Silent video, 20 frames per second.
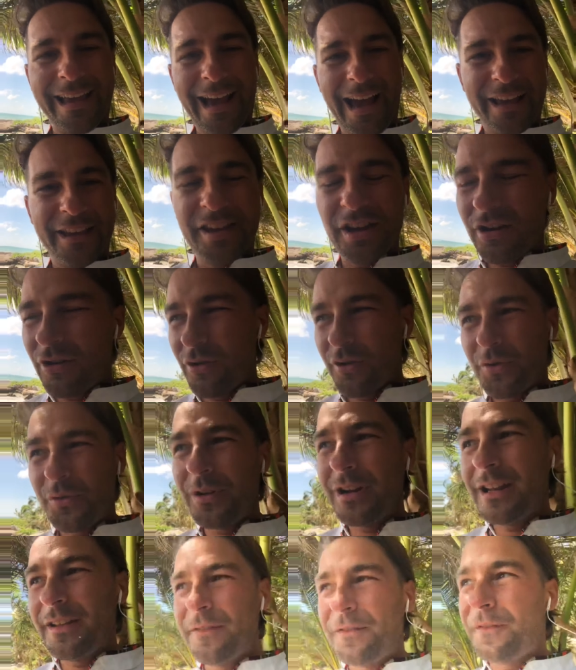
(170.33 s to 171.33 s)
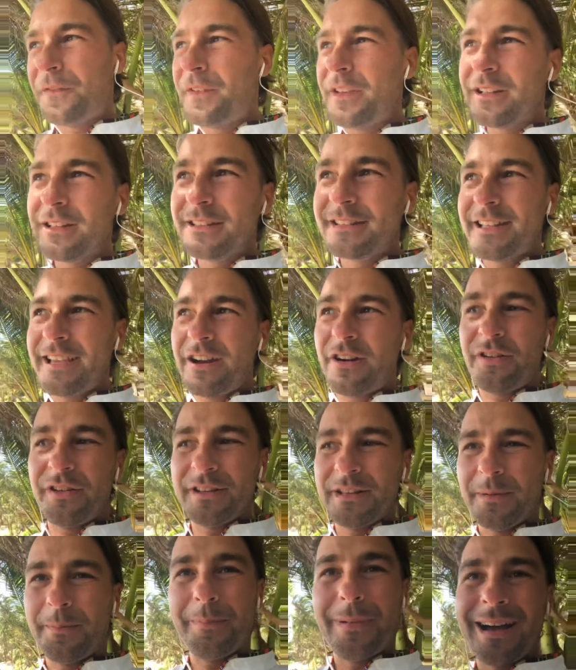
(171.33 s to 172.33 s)
you know, really feel there
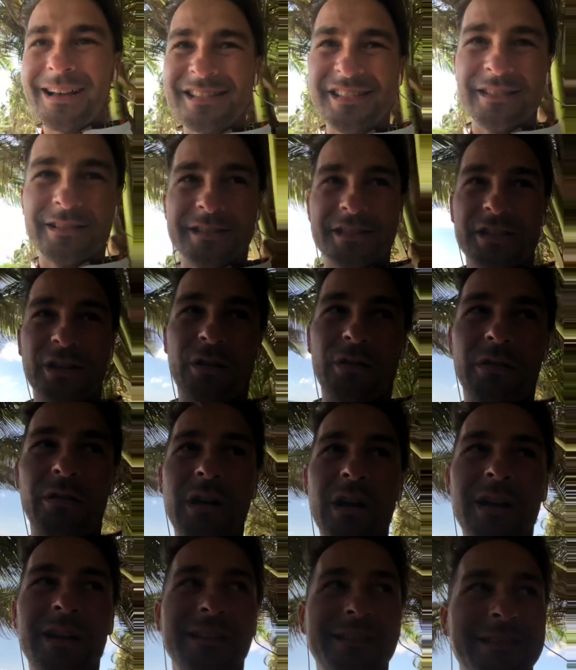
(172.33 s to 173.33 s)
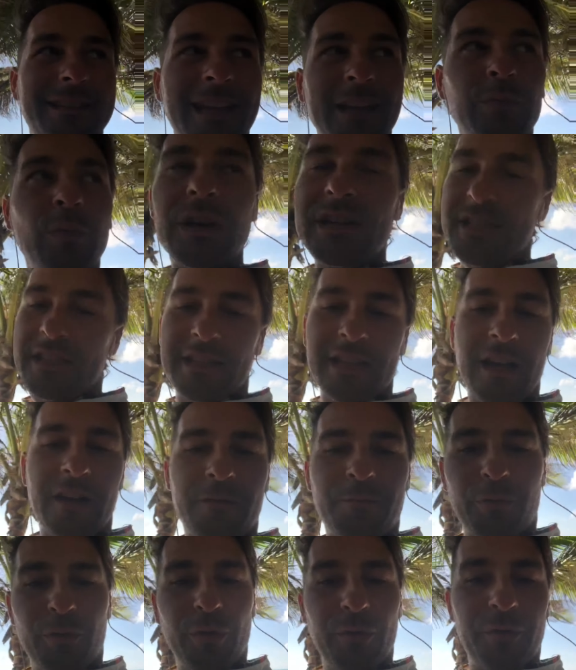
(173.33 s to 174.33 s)
in the muscles. So that was
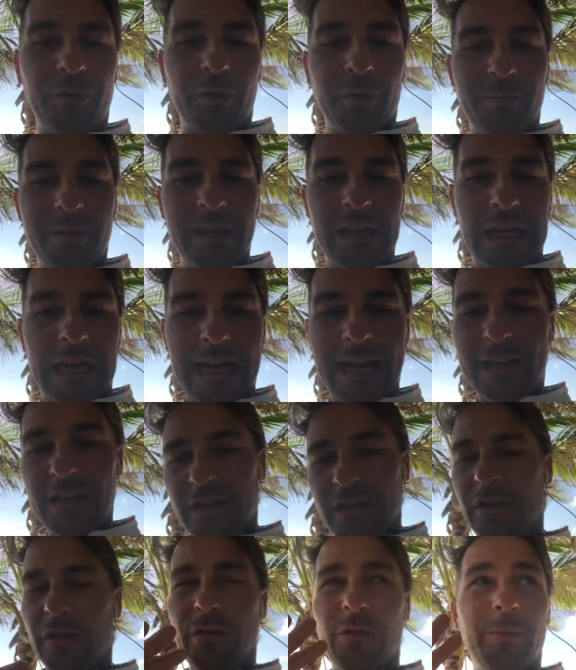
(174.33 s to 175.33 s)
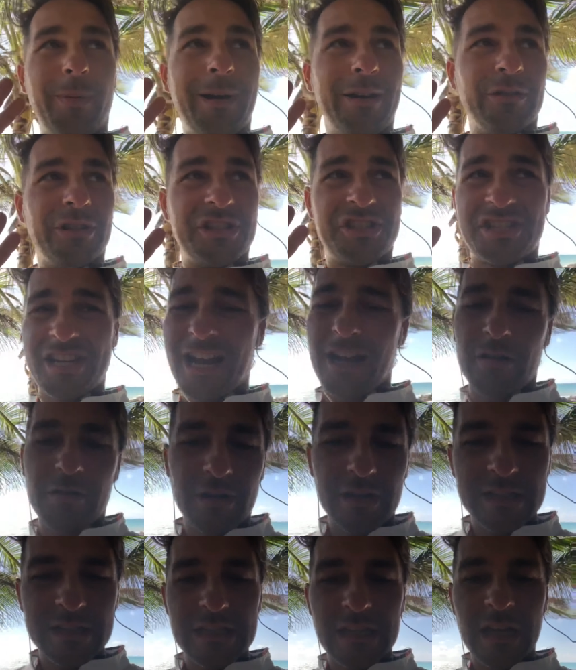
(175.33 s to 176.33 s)
enough proof for me. I don't know about the
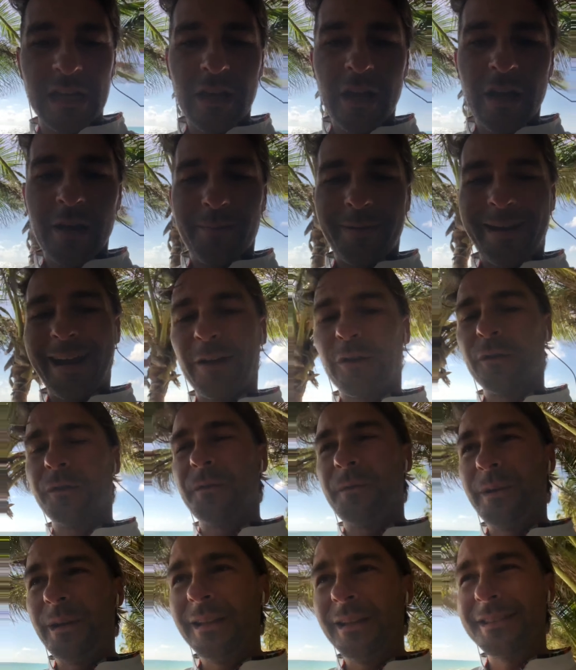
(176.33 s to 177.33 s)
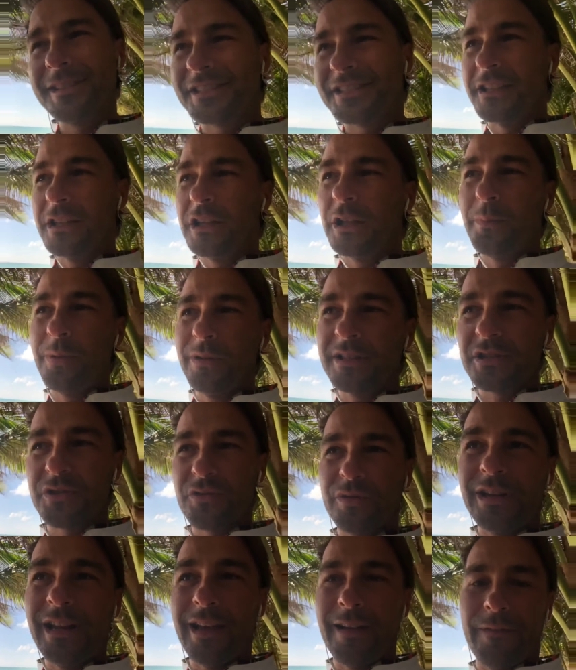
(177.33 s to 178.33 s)
chakras, but I could feel the syllables
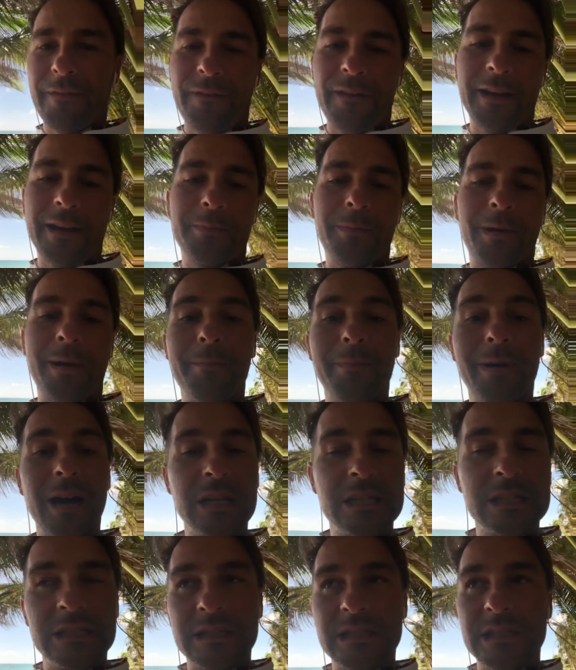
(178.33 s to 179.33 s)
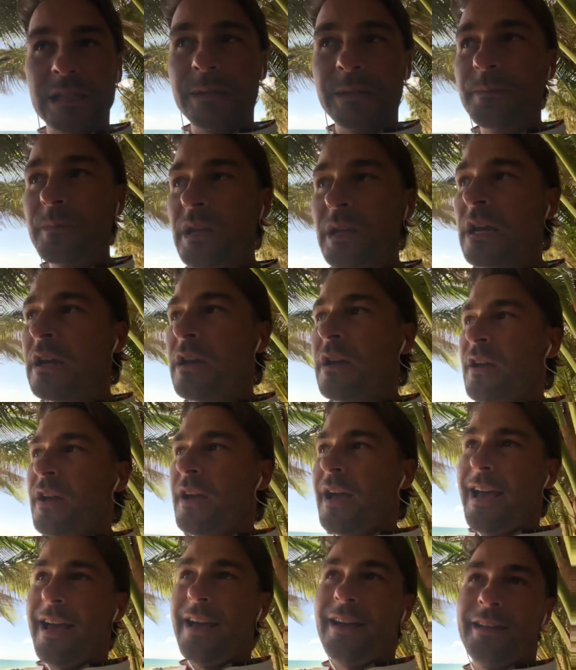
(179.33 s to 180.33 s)
really affect my muscles.
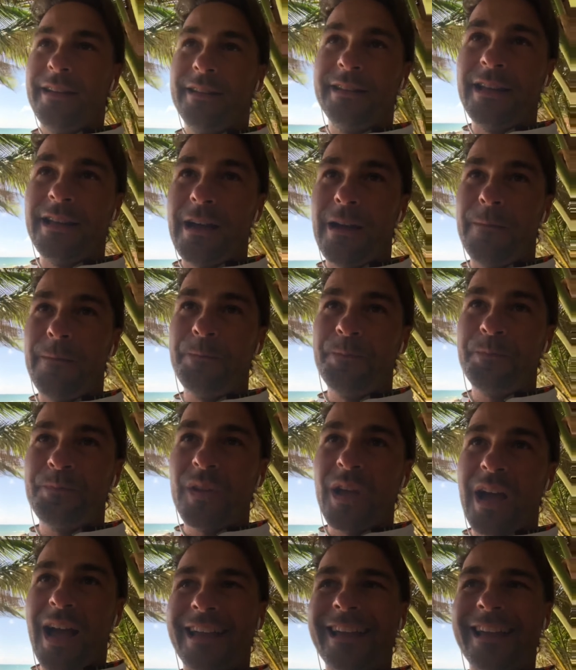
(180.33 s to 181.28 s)
And I